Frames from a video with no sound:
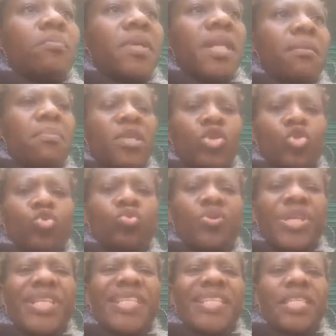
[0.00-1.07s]
mean? It means to
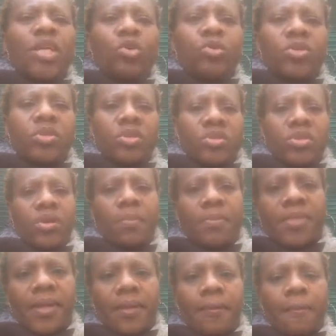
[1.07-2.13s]
reduce
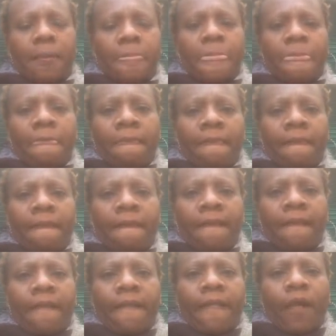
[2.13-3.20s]
something.
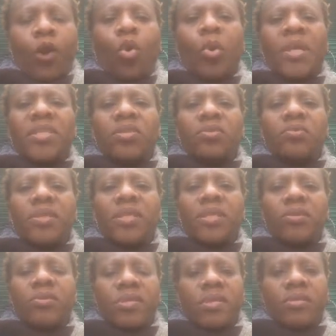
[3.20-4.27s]
Quit
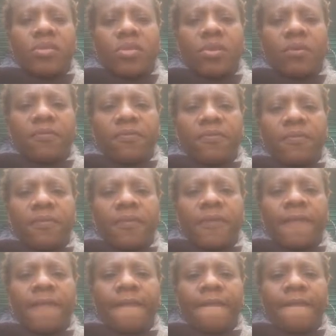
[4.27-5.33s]
reducing stuff.
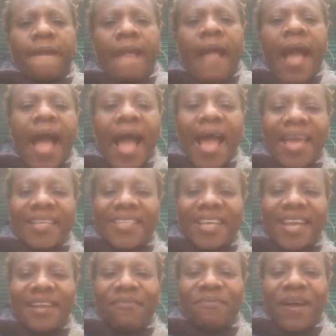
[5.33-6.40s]
Hi,
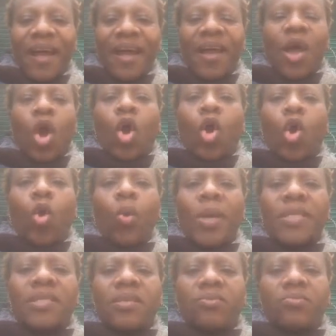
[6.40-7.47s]
Jennifer.
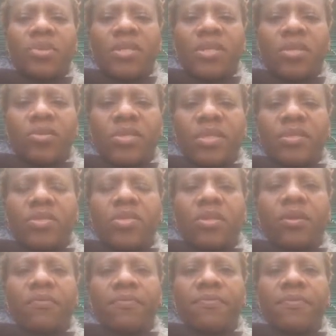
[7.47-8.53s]
Quit reducing
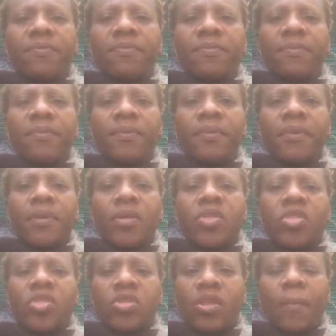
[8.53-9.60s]
stuff.
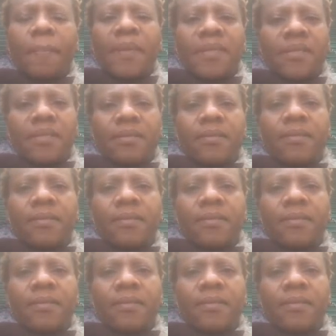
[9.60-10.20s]
Stop it.